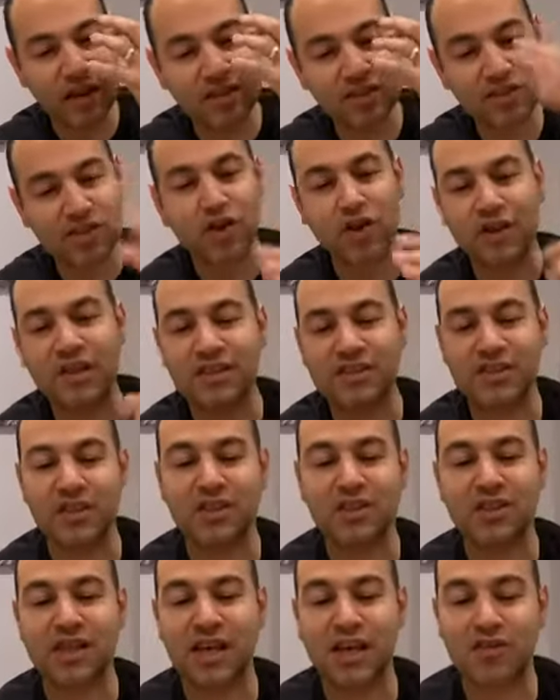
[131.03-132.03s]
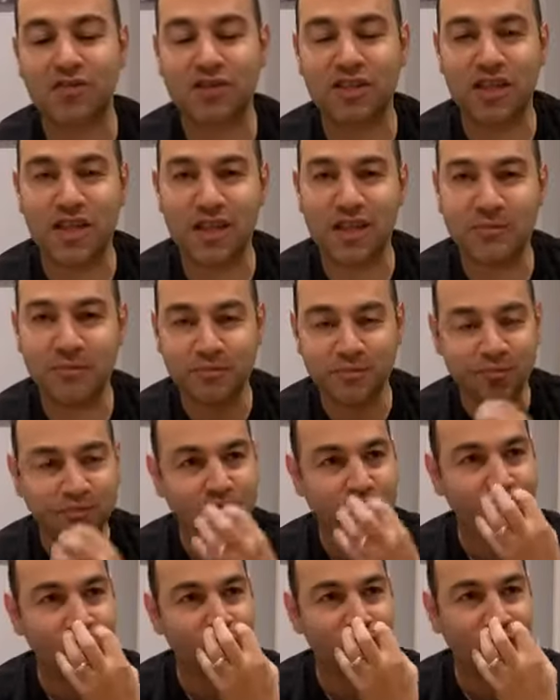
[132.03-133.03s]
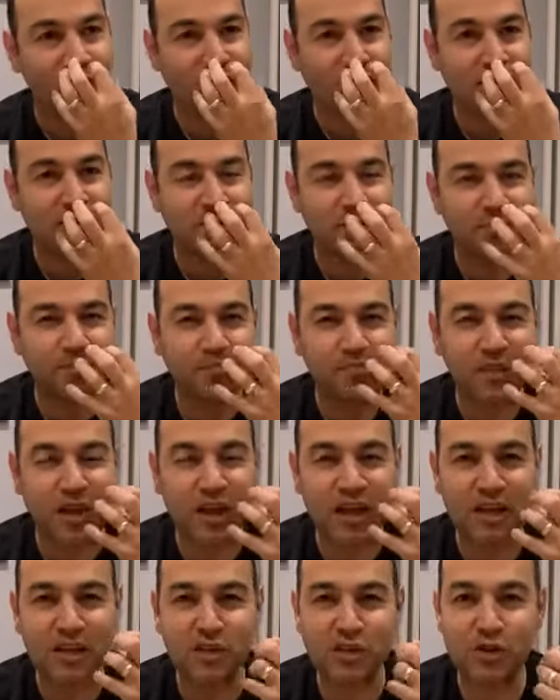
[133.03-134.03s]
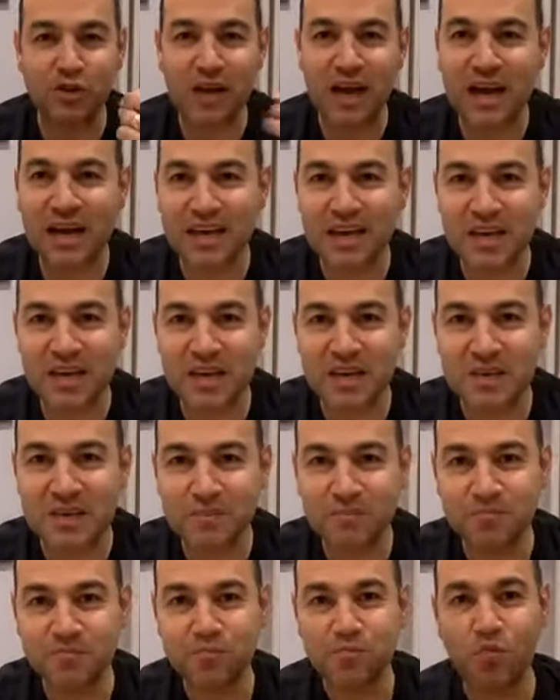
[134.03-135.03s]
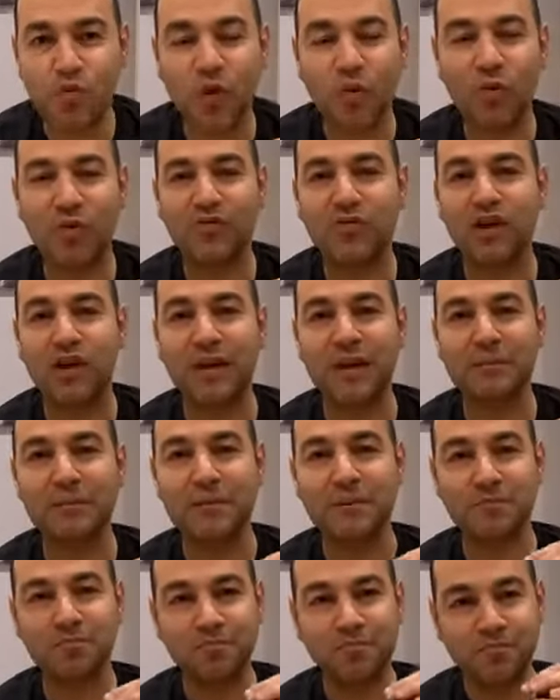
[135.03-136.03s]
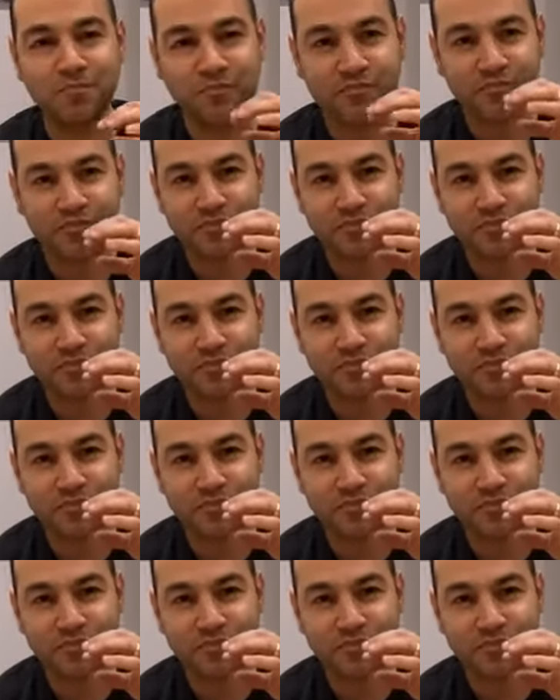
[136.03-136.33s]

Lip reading: It's got its integrity. It's tangy with the lemon.